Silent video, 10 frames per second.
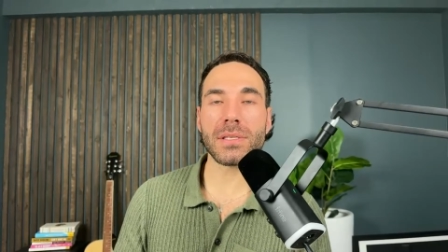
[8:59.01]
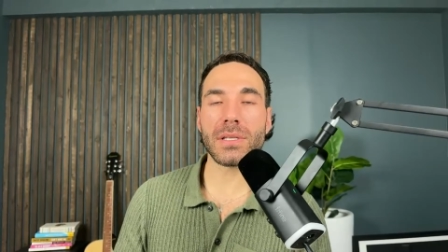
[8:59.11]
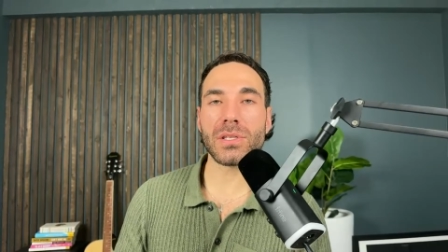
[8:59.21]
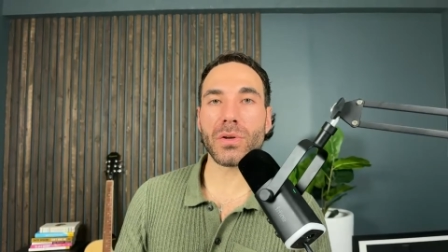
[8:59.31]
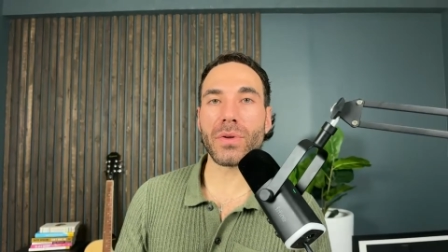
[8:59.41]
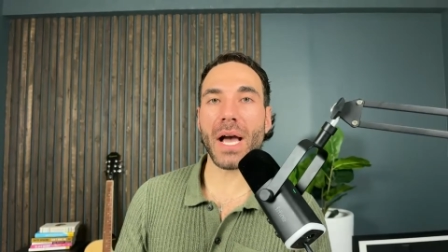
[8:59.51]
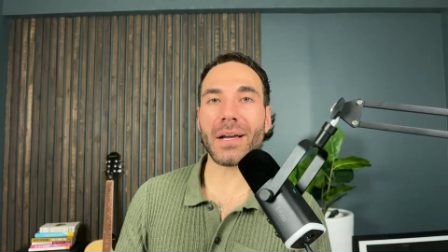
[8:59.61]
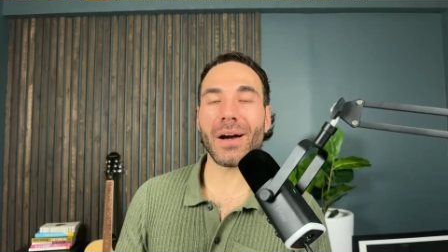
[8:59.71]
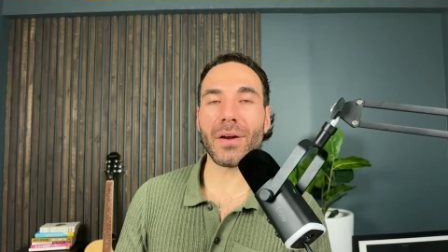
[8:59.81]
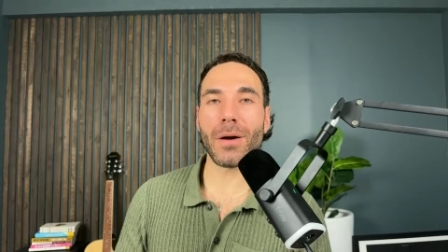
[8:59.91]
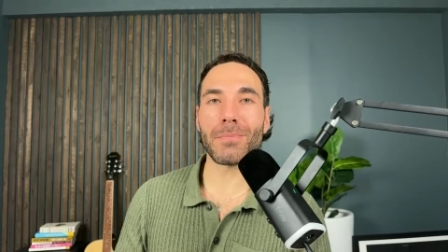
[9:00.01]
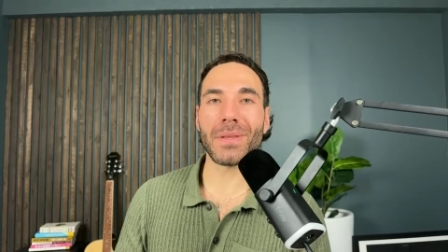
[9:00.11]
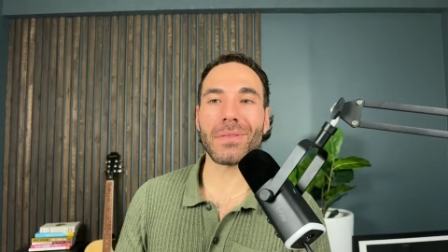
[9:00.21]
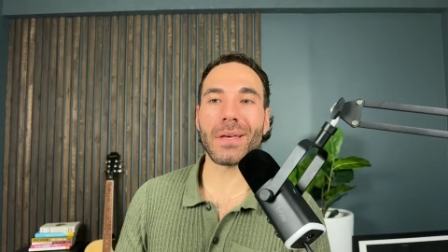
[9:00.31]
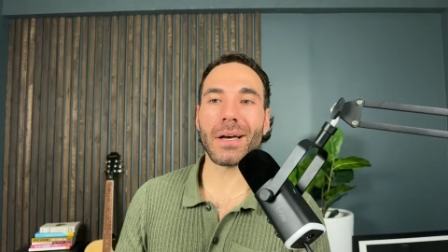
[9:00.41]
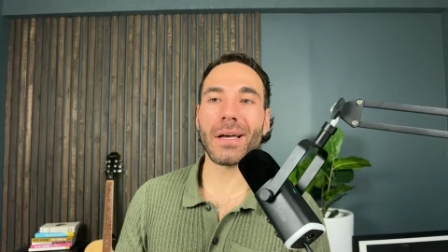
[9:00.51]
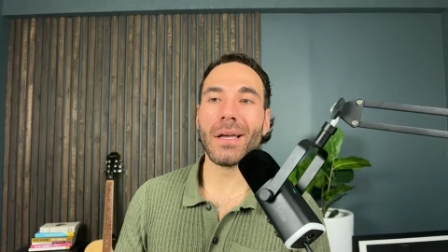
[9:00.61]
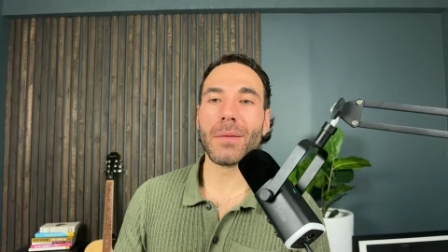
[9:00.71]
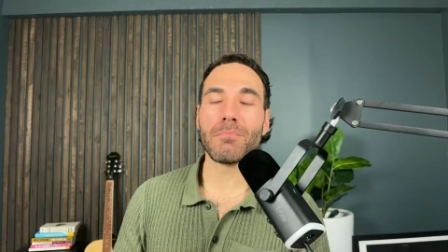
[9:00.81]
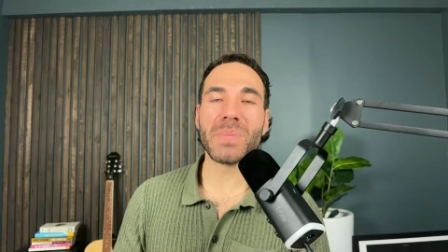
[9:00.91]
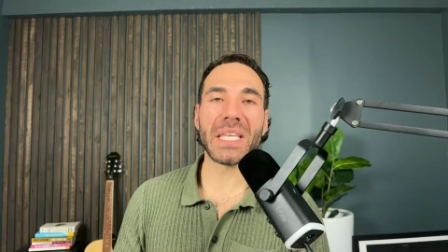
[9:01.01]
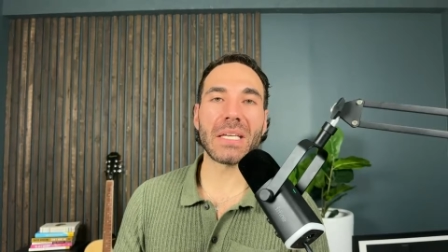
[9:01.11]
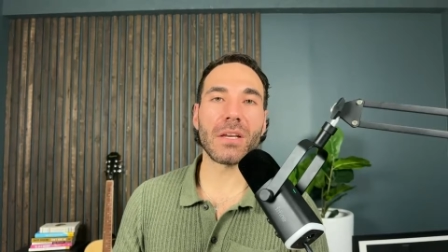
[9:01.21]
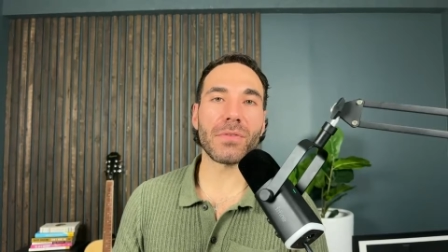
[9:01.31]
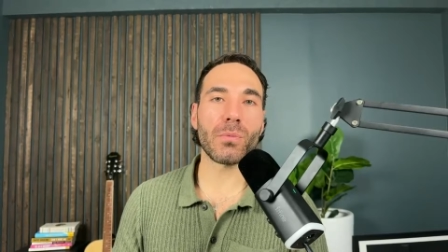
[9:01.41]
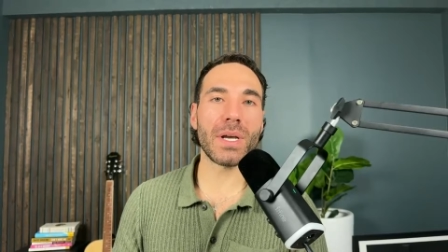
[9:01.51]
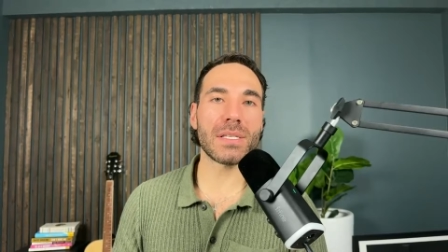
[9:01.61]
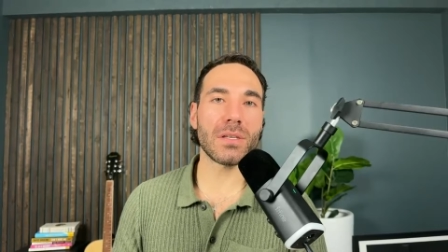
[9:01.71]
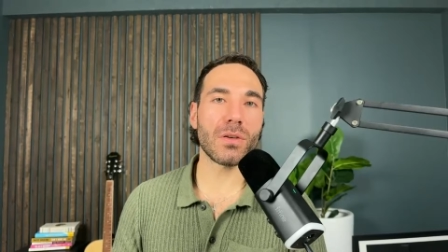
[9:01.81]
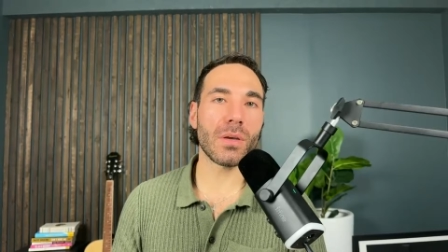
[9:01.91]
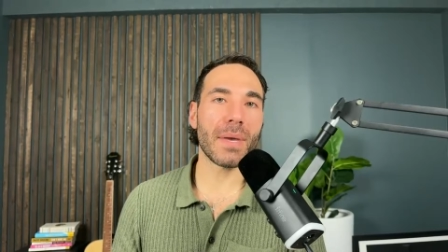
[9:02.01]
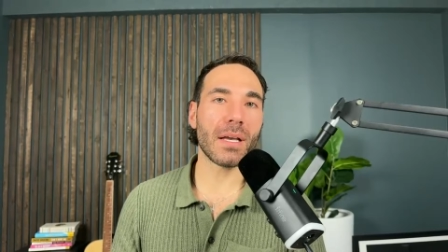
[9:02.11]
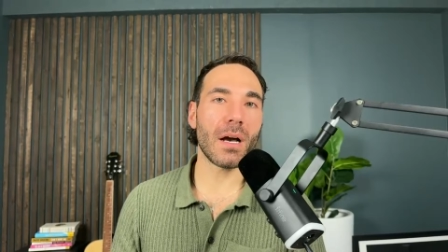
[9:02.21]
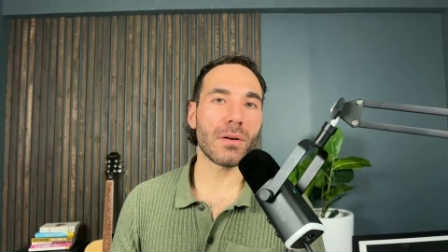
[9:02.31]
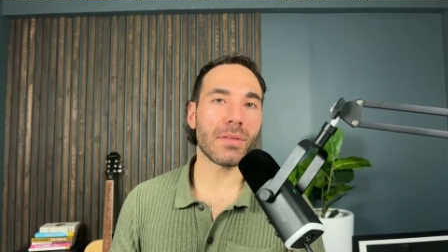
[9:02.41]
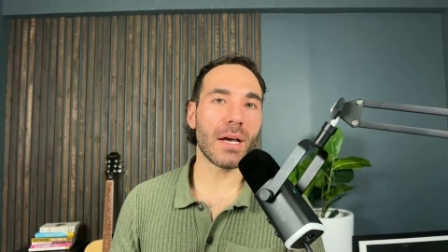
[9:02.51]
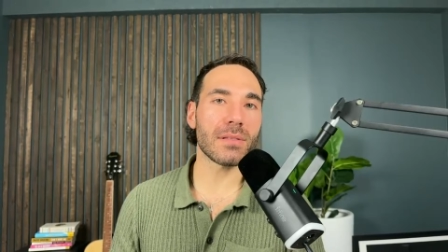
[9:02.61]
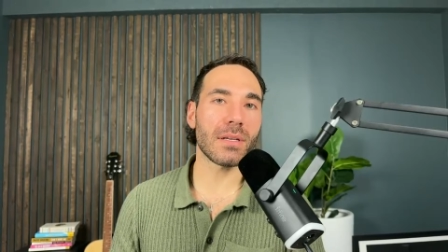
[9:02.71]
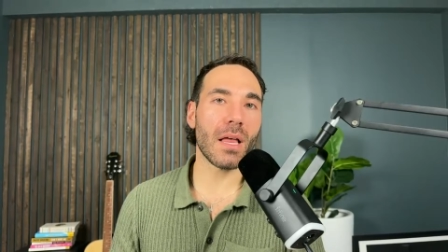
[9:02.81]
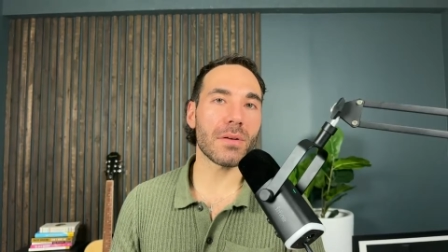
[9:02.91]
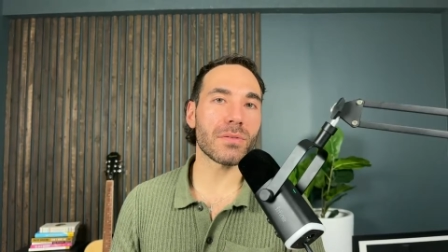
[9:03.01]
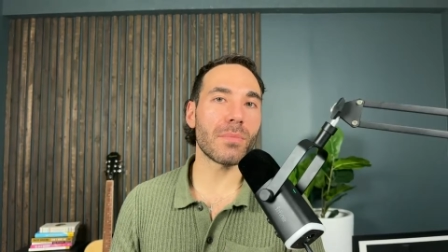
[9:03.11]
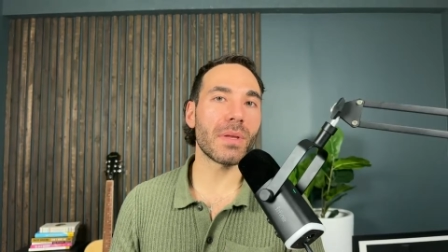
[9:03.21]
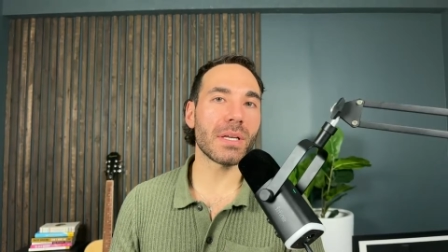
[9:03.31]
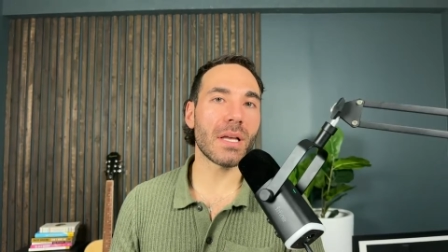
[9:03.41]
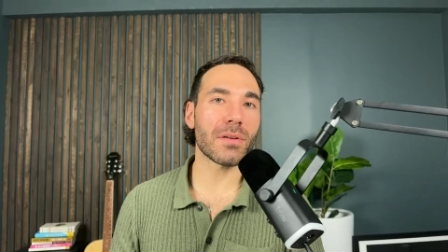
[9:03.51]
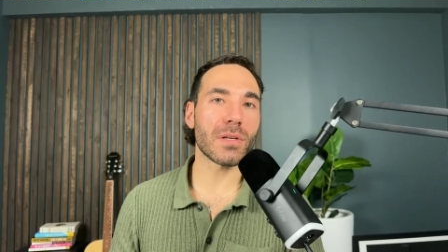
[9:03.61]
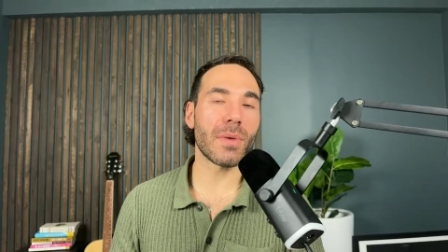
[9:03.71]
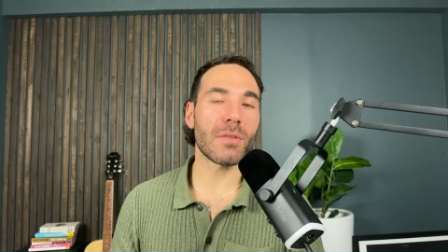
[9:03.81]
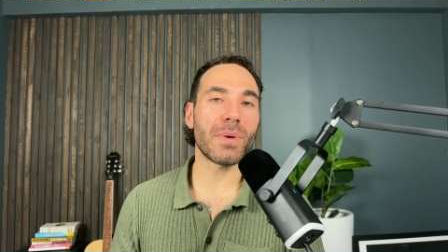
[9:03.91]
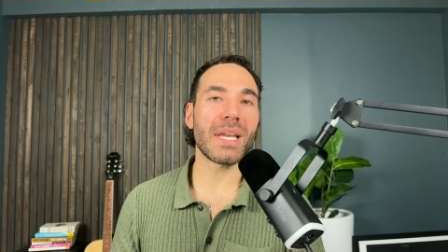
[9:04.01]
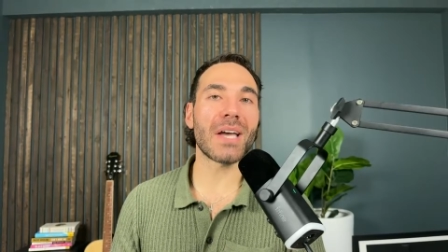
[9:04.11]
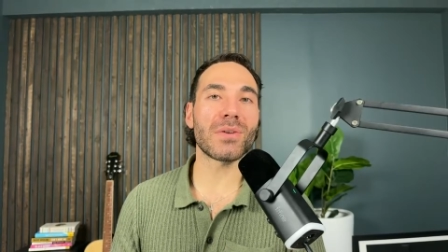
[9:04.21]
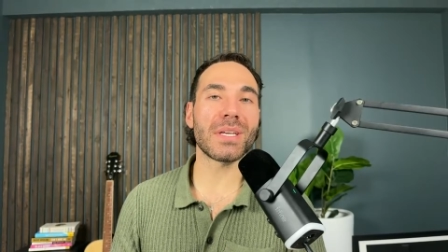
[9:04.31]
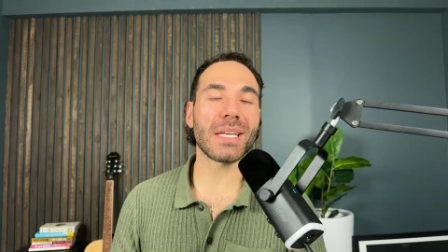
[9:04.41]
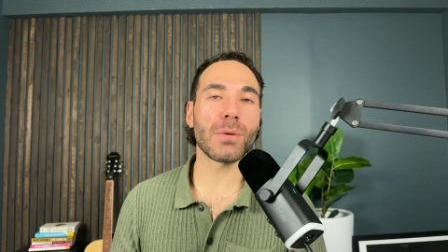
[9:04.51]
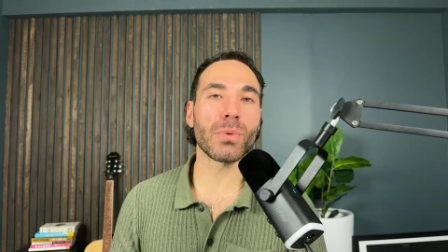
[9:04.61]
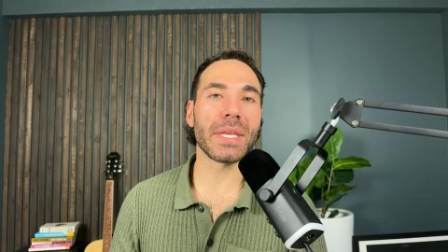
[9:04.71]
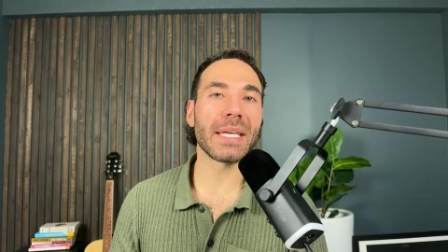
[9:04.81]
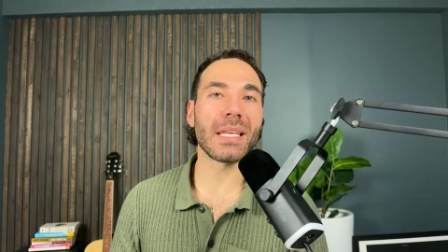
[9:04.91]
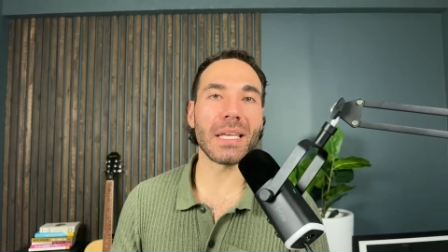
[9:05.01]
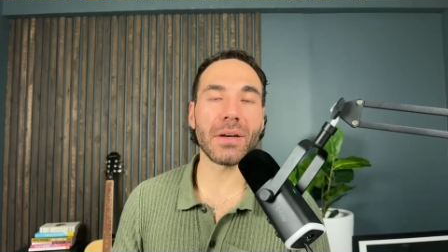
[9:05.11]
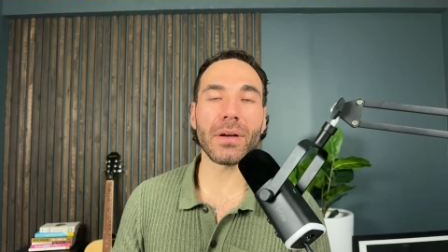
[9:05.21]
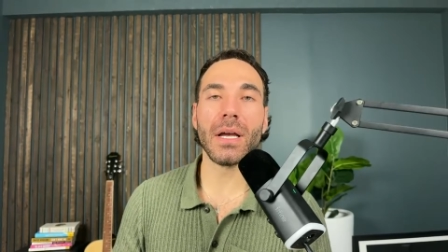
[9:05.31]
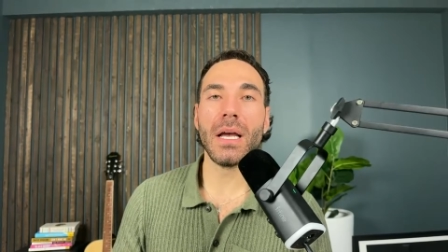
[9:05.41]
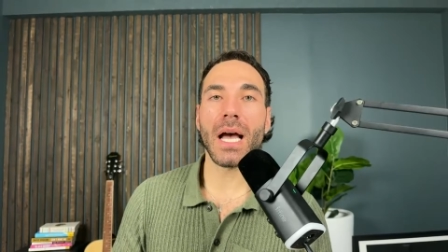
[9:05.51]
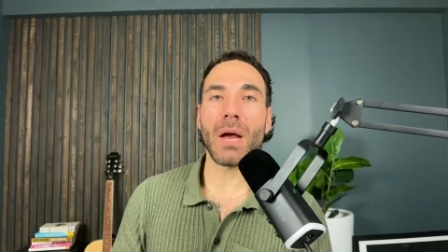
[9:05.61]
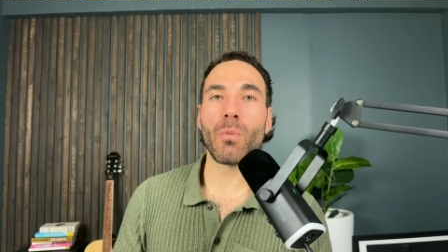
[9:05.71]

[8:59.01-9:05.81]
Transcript: And so you're not caught up in the million different ways that you can make $100,000 or $1 million a month, but now you need to get really clear on